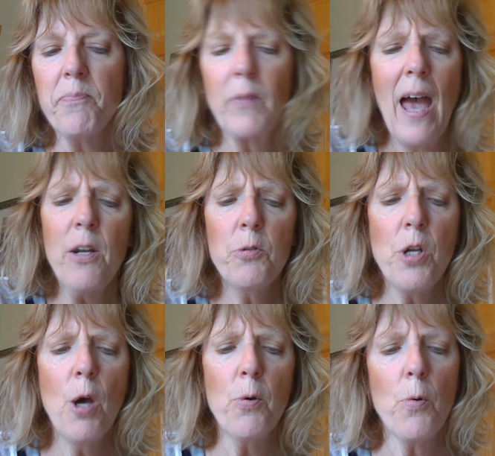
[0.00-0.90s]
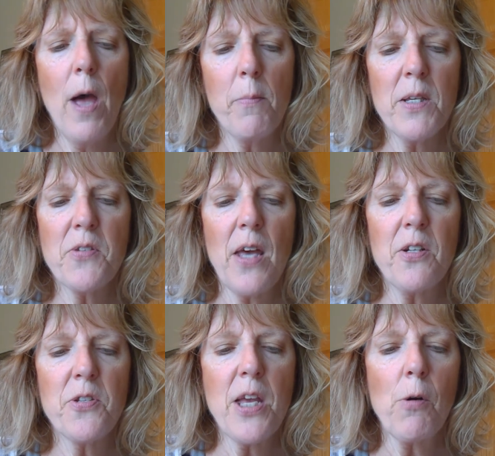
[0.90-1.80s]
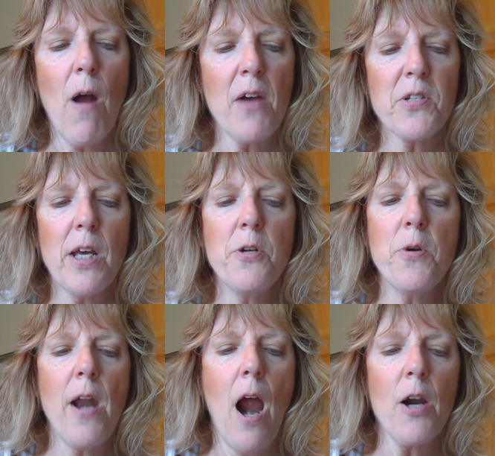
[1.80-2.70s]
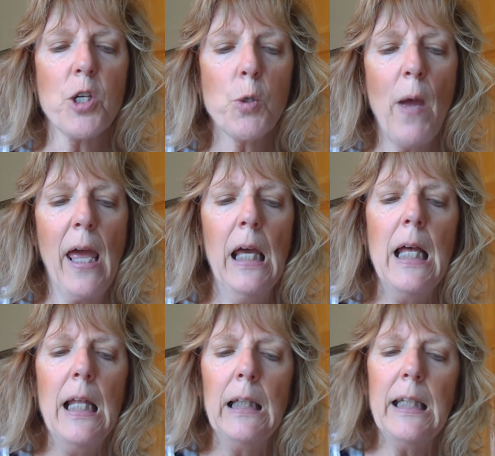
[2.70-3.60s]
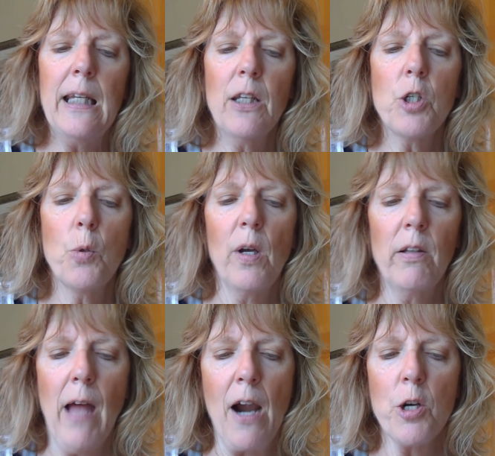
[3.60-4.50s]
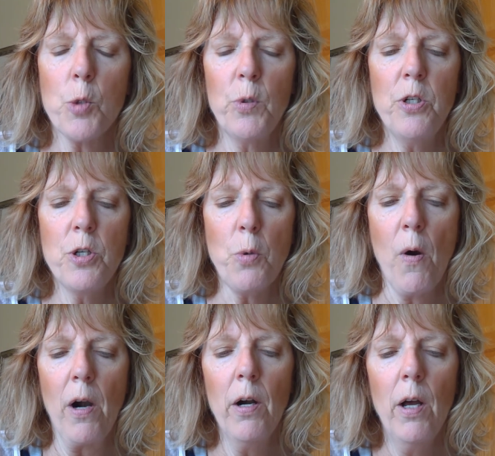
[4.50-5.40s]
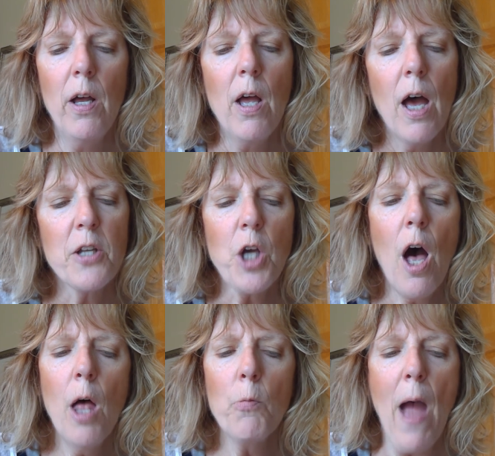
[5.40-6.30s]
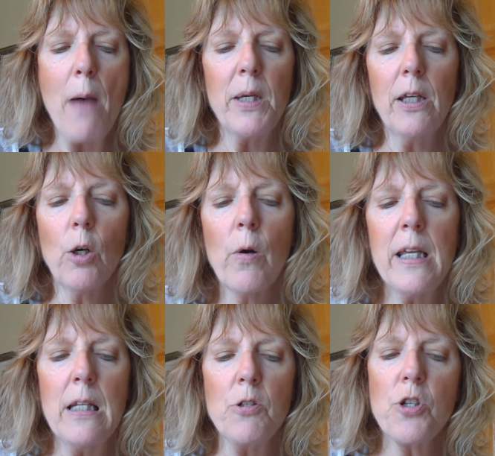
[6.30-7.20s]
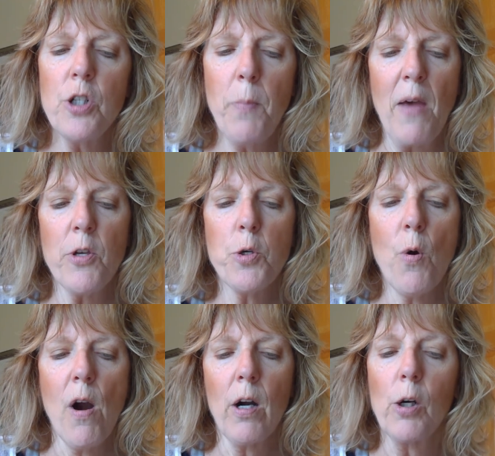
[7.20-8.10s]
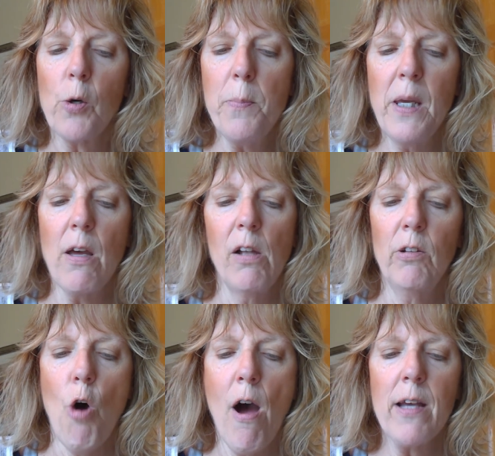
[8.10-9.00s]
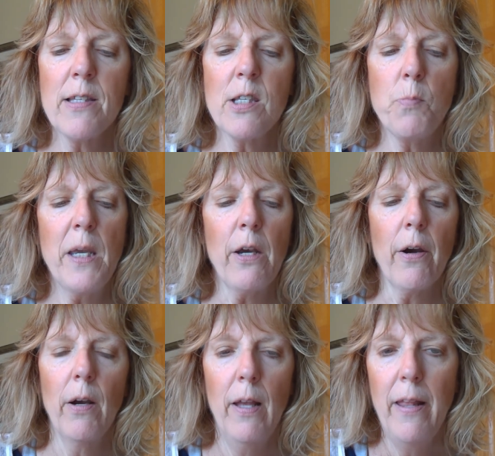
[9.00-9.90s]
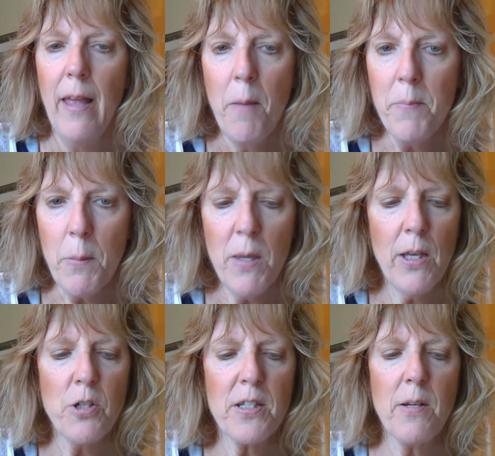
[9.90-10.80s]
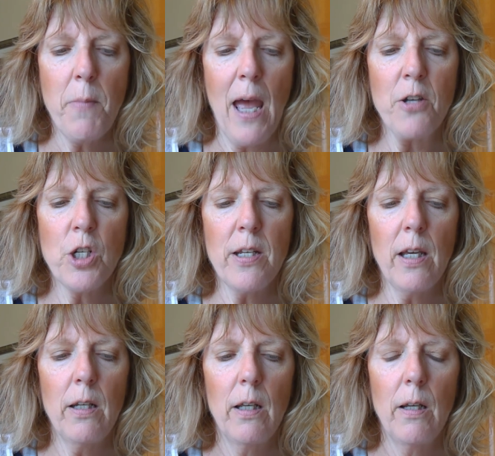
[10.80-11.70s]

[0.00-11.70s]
"I don't know," Emma said as they crossed under an archway leading to a large wooden door. A tall rabbit in green stood by the door, gripping a long spear. Maybe they just imagined it.